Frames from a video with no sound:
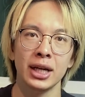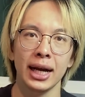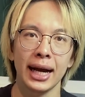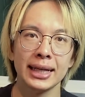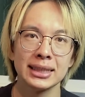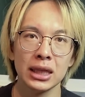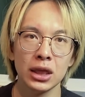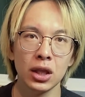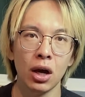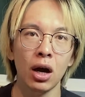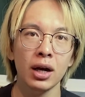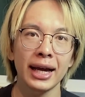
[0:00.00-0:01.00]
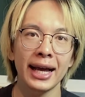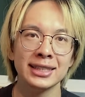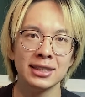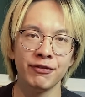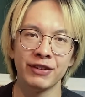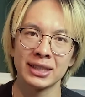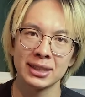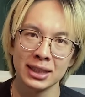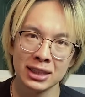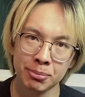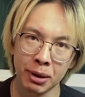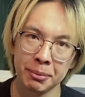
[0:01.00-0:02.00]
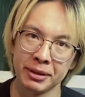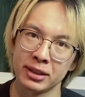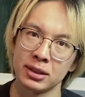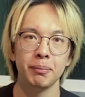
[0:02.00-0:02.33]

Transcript: as long as the fix is permanent.